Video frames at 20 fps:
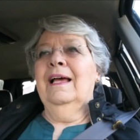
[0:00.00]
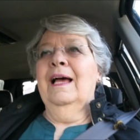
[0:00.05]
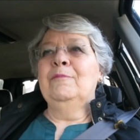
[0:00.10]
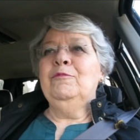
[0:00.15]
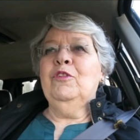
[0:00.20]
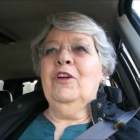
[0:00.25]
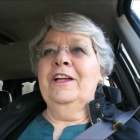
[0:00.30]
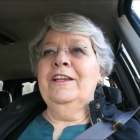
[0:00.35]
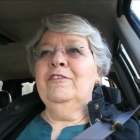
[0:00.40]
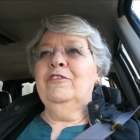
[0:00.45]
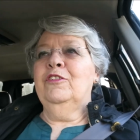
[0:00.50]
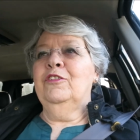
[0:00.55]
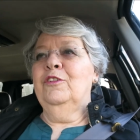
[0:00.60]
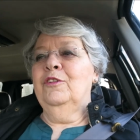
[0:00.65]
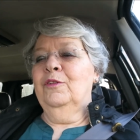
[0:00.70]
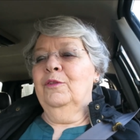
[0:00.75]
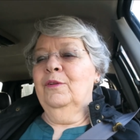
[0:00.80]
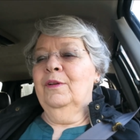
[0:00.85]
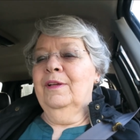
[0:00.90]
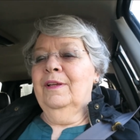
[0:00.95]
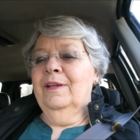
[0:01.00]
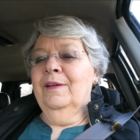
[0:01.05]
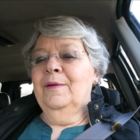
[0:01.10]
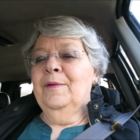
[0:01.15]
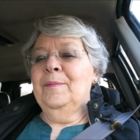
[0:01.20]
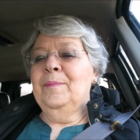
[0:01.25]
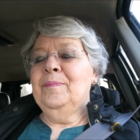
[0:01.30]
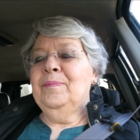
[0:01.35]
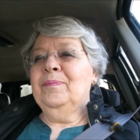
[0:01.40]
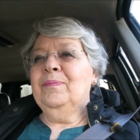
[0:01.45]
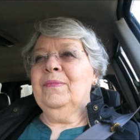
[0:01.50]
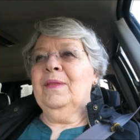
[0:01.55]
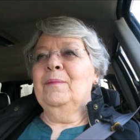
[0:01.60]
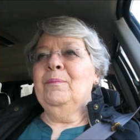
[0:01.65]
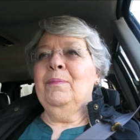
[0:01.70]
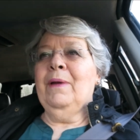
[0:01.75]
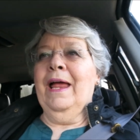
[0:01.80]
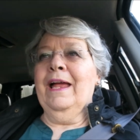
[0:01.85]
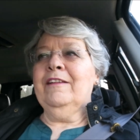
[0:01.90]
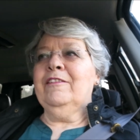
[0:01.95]
I'm trying to
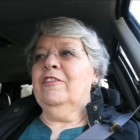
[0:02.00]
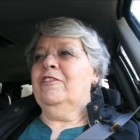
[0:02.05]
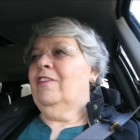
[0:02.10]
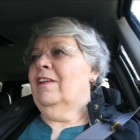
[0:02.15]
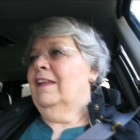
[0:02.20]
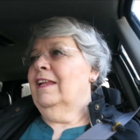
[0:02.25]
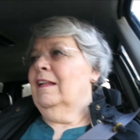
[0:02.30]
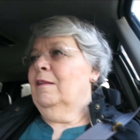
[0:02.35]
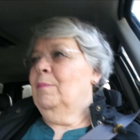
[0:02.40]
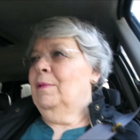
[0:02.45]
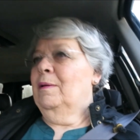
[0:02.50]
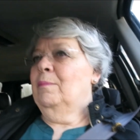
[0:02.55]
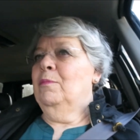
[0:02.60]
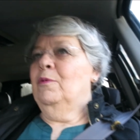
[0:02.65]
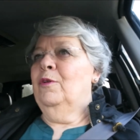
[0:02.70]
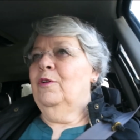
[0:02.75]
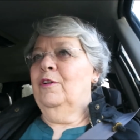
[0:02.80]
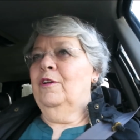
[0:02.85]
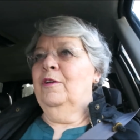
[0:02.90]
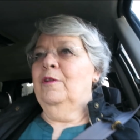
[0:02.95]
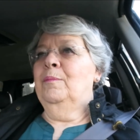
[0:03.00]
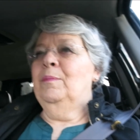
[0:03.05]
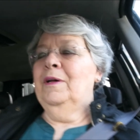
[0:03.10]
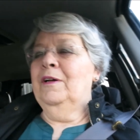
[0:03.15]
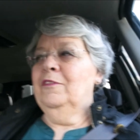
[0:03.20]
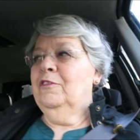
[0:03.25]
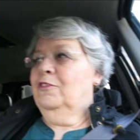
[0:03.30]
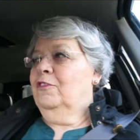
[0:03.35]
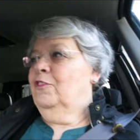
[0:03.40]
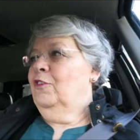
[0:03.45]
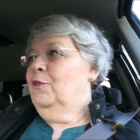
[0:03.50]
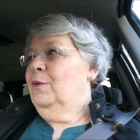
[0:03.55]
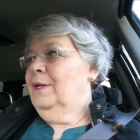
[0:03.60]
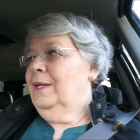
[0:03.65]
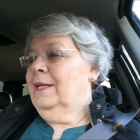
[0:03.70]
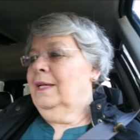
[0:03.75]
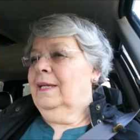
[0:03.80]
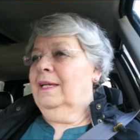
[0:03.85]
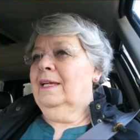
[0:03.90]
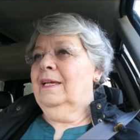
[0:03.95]
practice a little bit more about
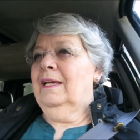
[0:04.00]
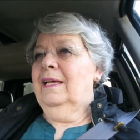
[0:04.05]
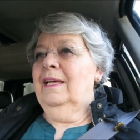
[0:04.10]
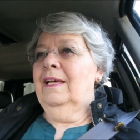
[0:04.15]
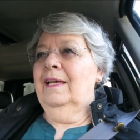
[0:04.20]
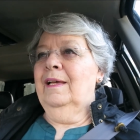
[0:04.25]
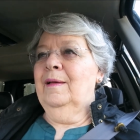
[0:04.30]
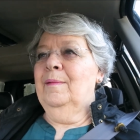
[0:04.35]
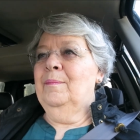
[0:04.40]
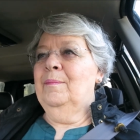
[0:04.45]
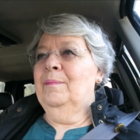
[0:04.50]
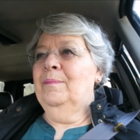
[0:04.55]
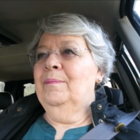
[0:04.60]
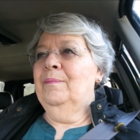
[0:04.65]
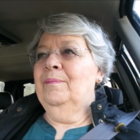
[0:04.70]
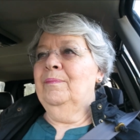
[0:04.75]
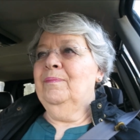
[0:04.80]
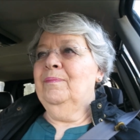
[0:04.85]
doing um,